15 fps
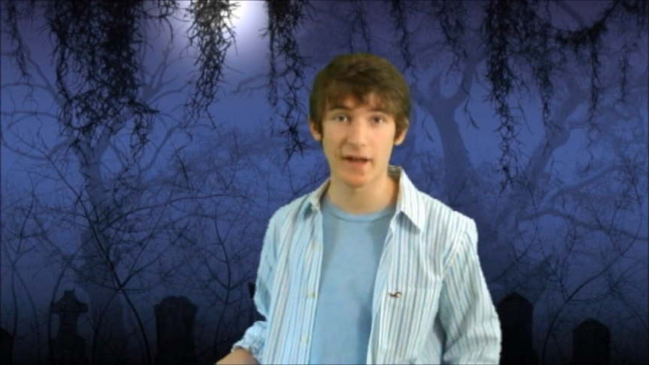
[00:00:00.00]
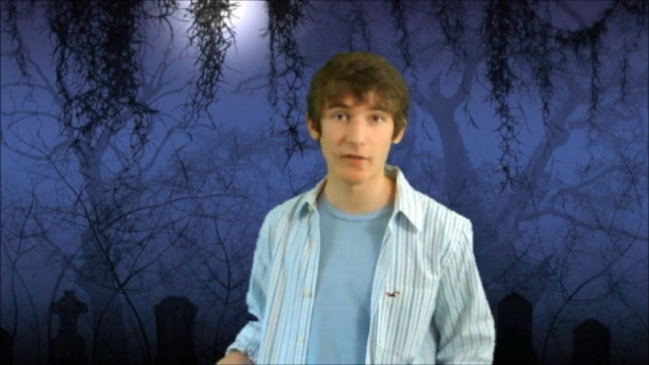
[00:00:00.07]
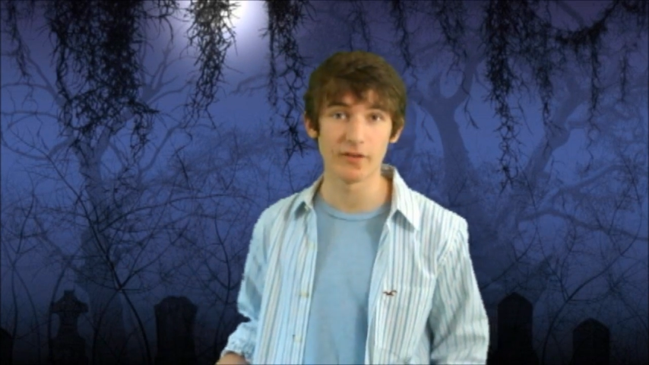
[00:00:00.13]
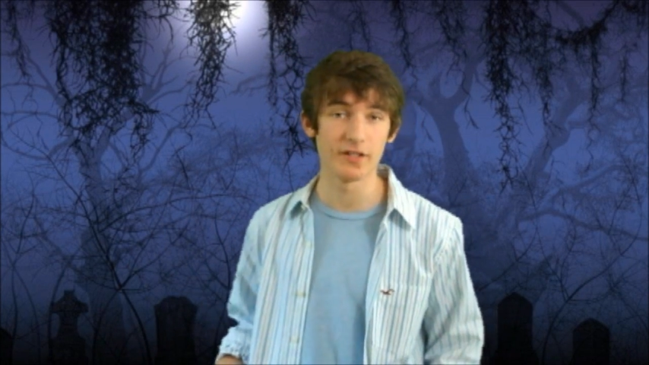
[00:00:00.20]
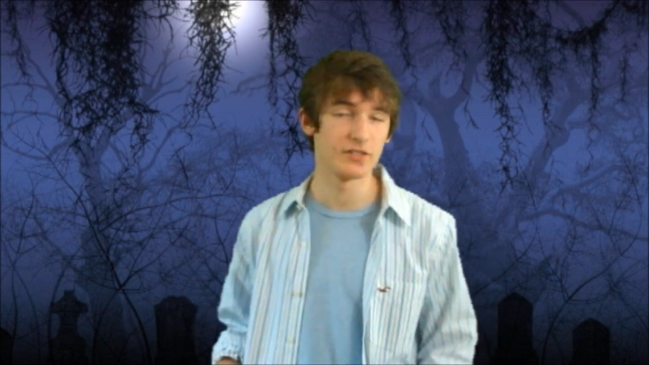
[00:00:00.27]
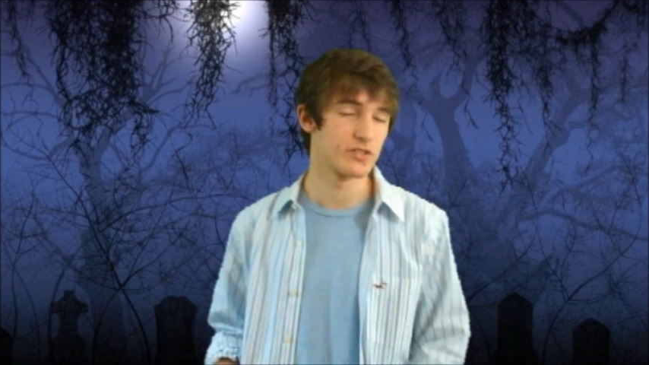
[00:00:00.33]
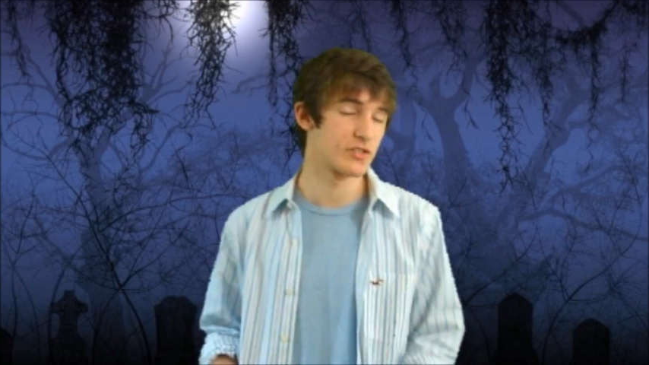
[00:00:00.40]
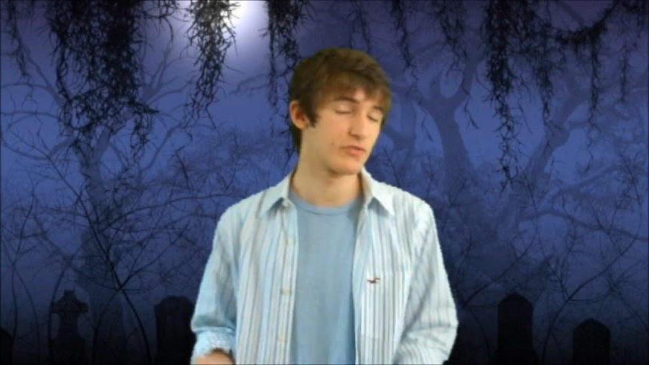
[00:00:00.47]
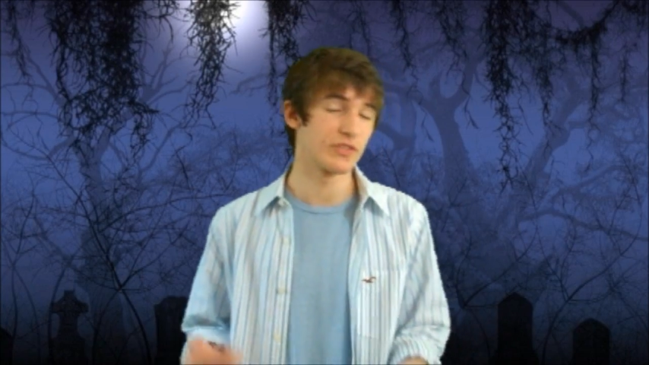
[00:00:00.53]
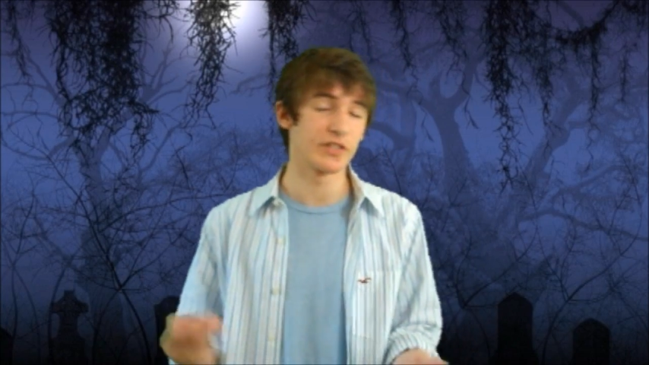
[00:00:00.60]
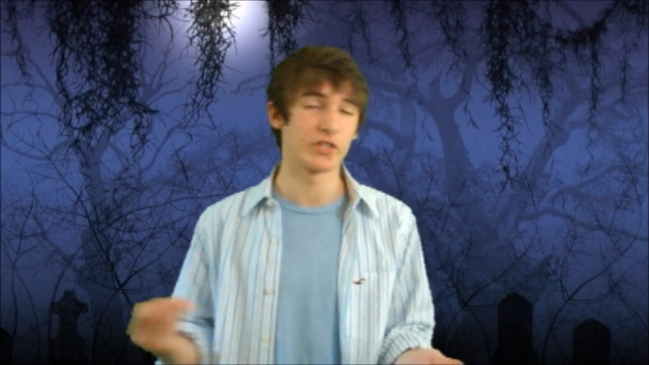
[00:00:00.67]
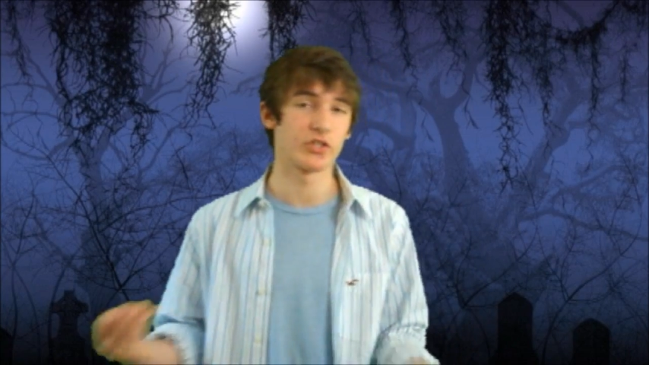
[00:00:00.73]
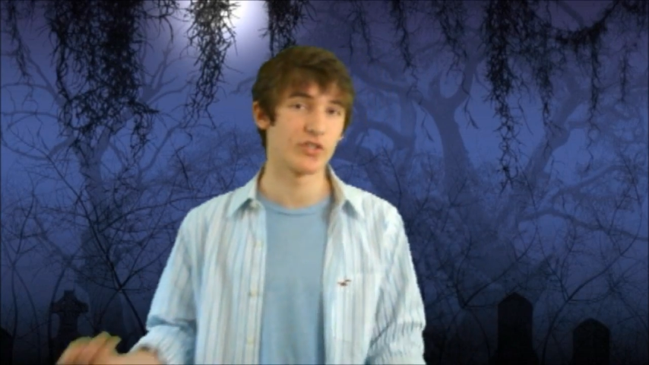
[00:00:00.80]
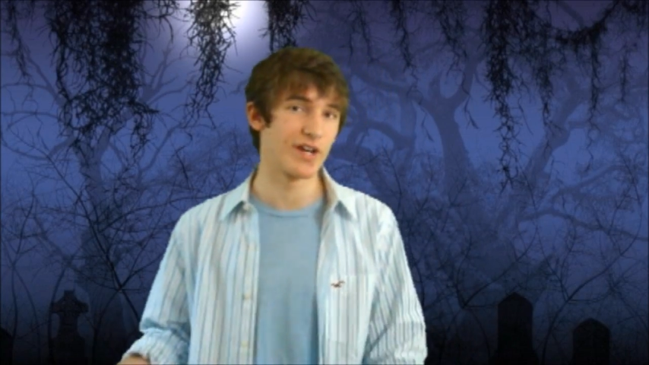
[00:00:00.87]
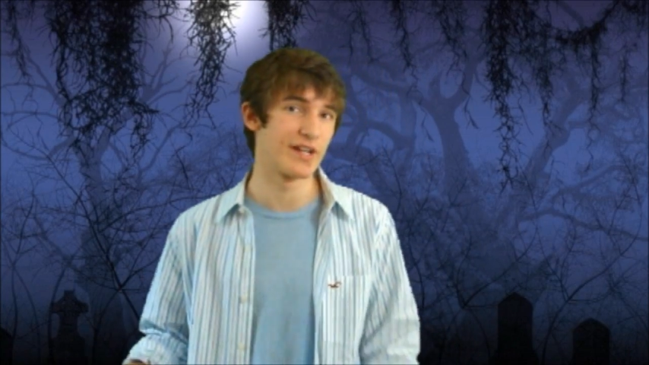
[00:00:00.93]
It's just really
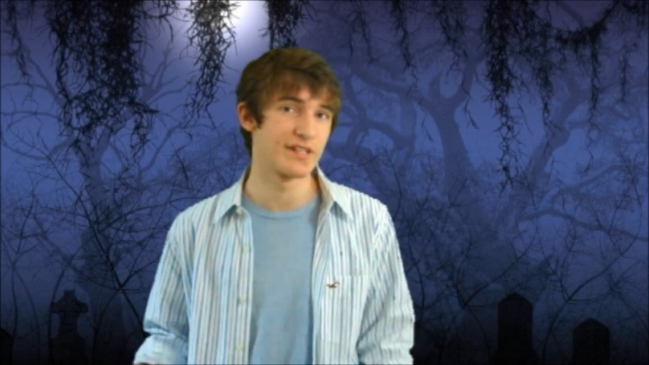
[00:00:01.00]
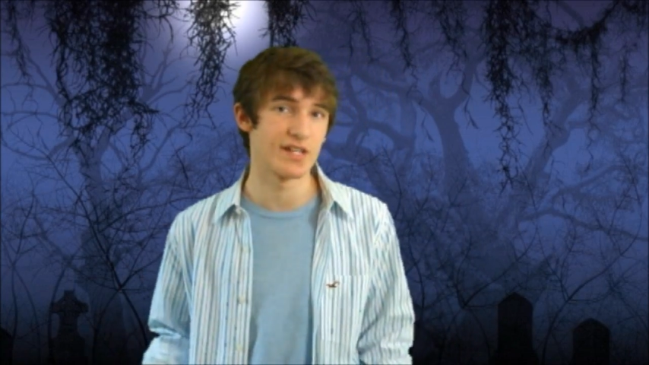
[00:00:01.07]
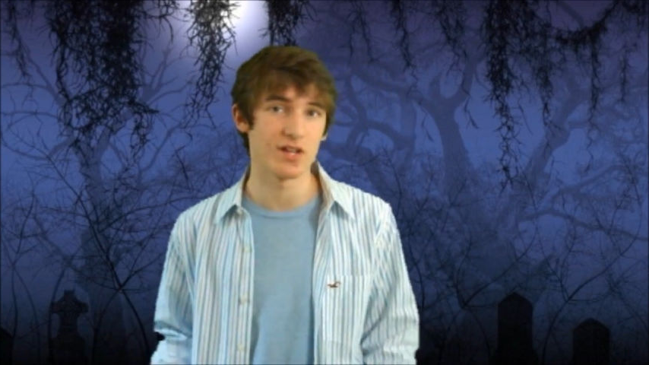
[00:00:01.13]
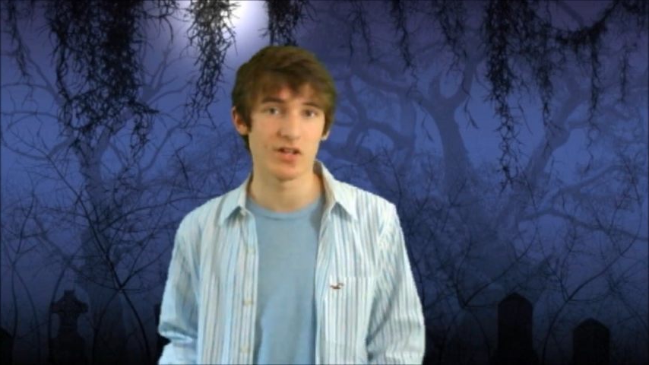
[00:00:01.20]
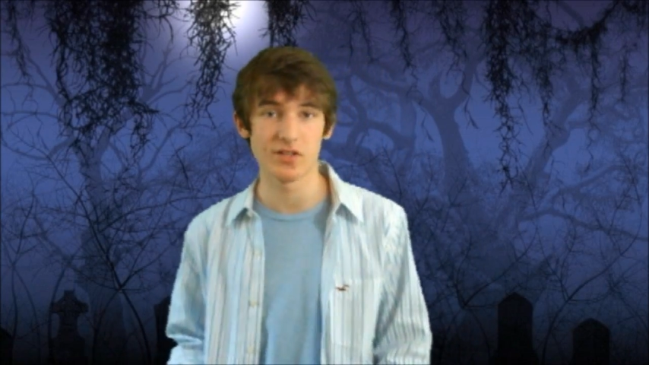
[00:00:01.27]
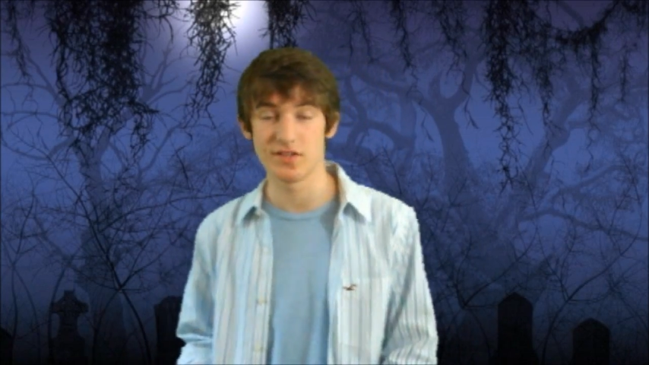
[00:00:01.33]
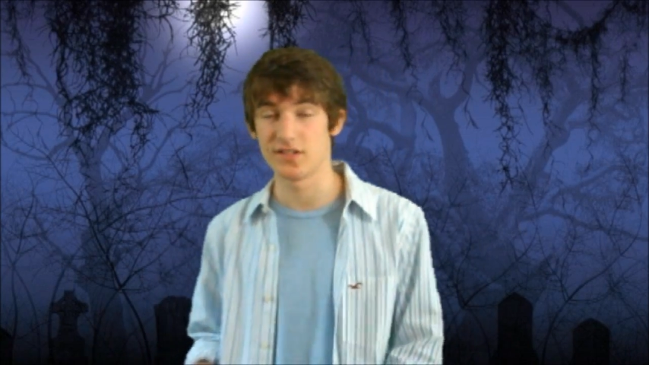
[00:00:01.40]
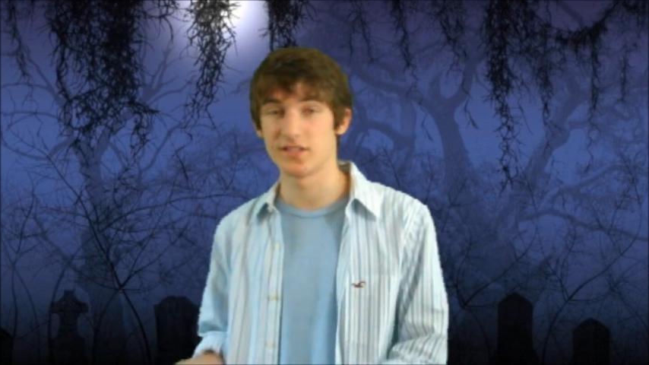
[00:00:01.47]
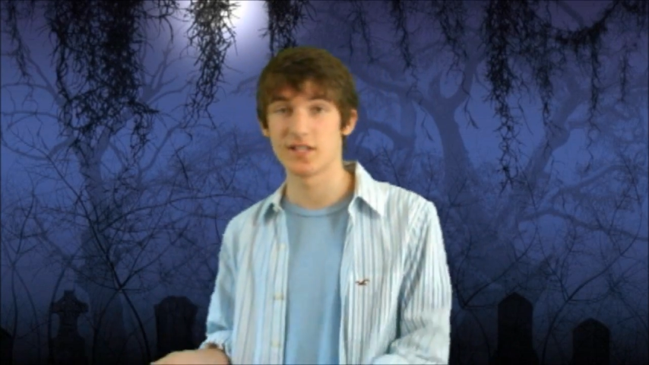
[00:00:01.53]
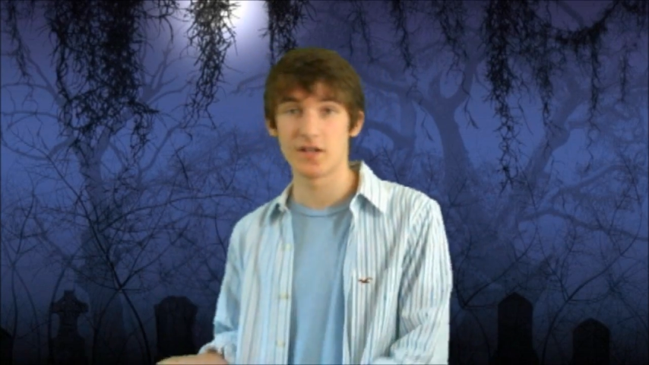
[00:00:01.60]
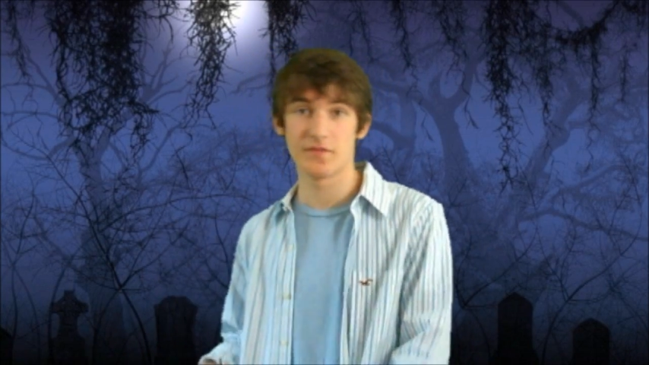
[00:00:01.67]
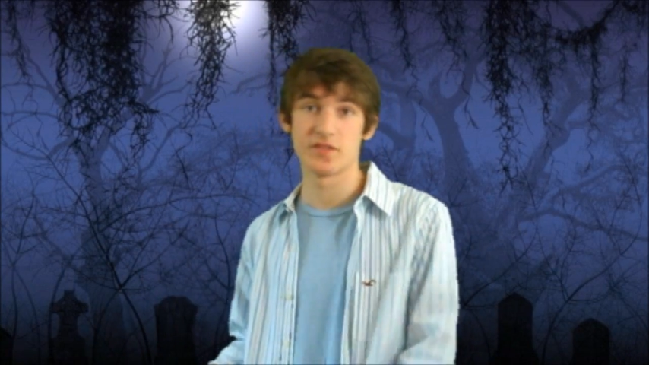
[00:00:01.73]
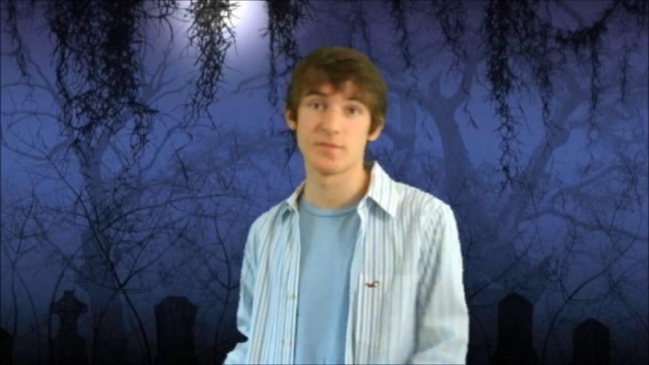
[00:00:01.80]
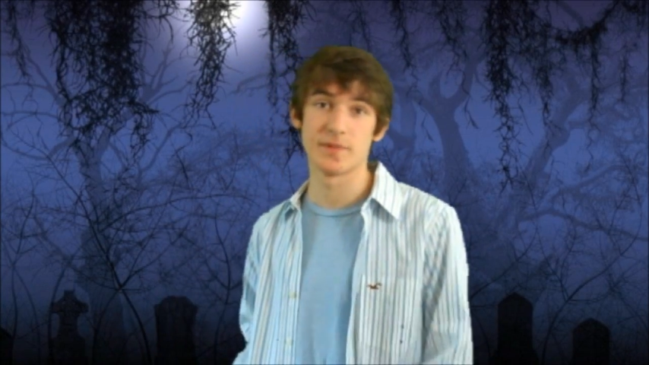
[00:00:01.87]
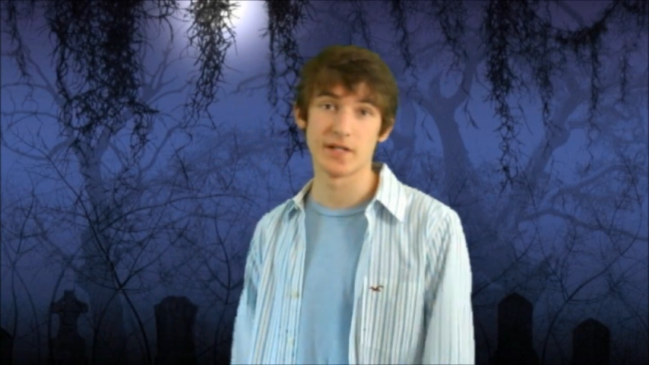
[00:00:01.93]
crazy that all this stuff has
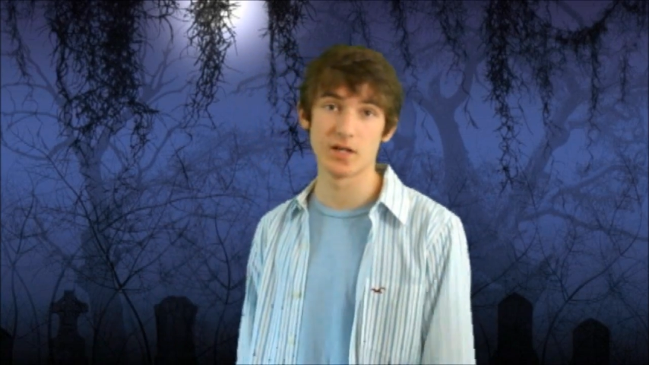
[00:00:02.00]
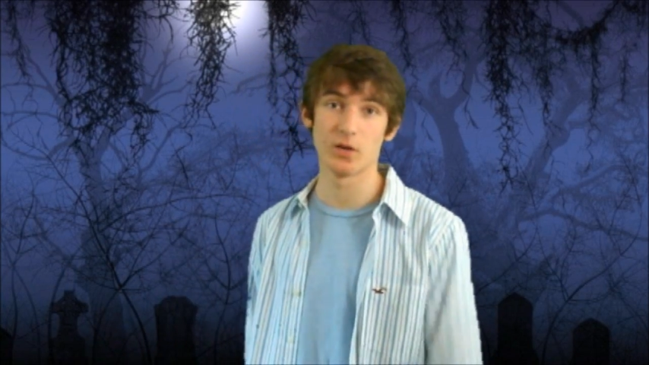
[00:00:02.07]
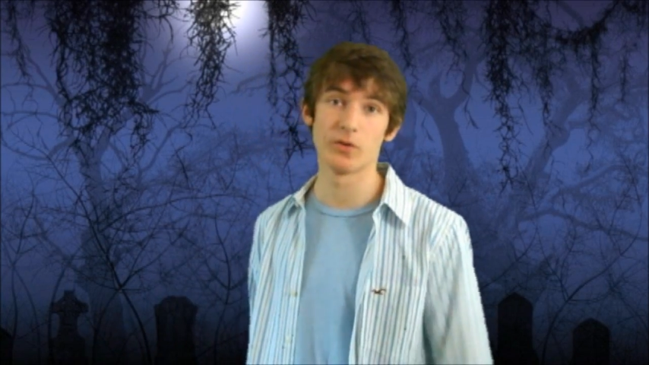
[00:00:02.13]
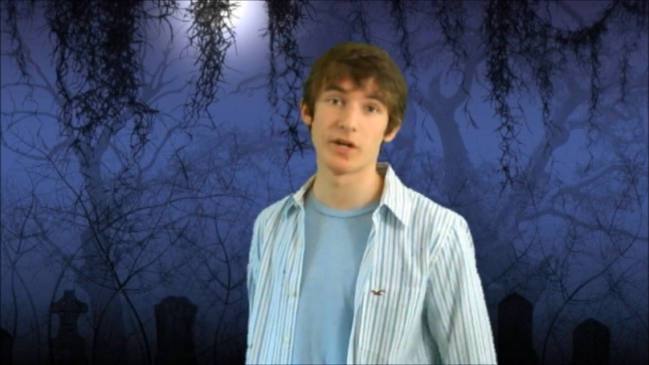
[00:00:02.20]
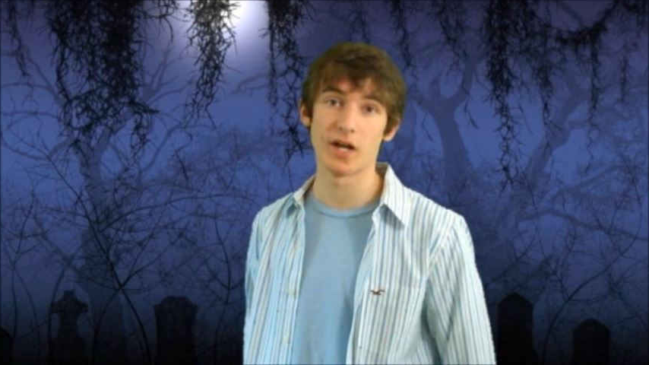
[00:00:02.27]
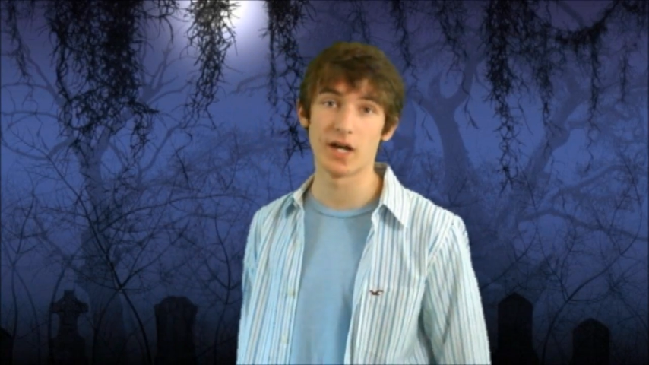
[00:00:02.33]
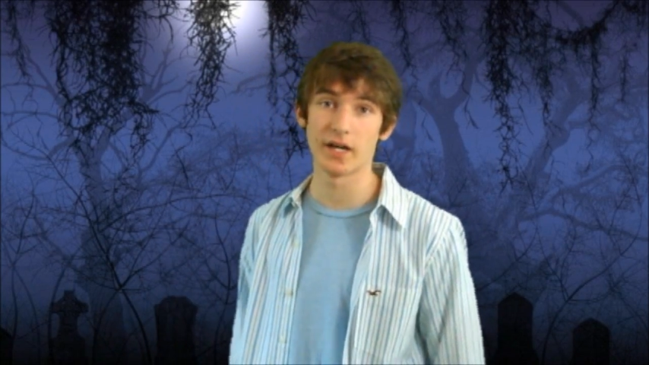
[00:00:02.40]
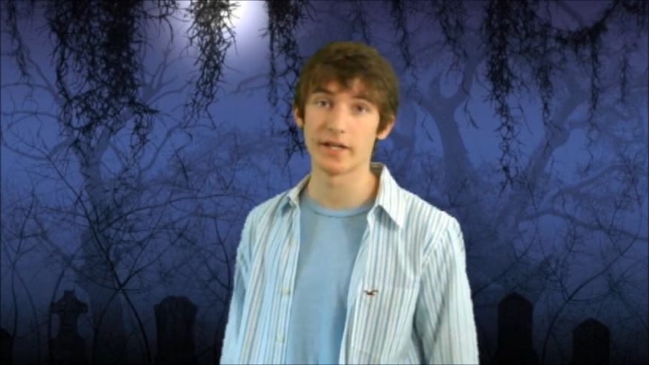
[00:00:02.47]
been going on.